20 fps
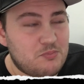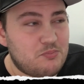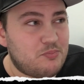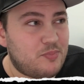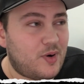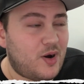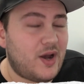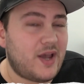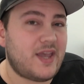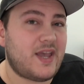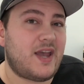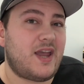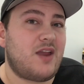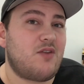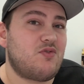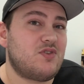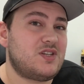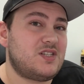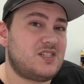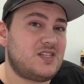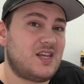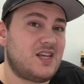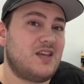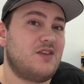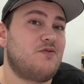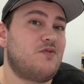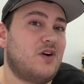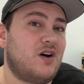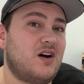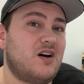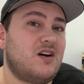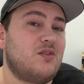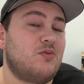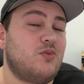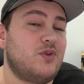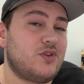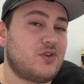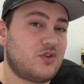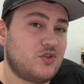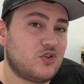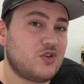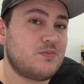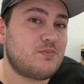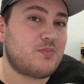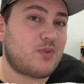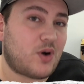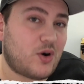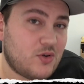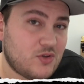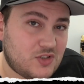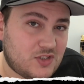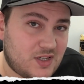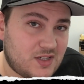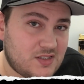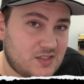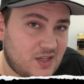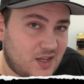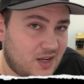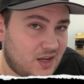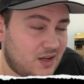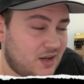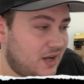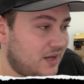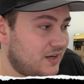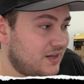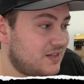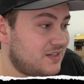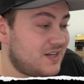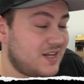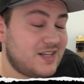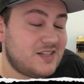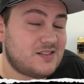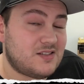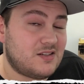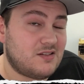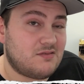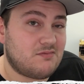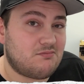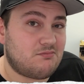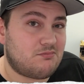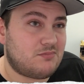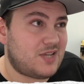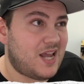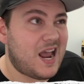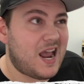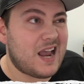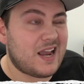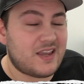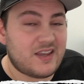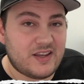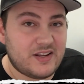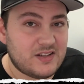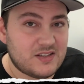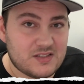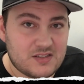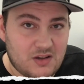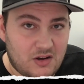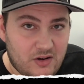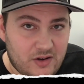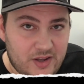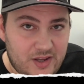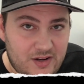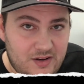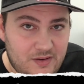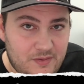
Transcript: buy a receiver with good processing and a decent DAC inside,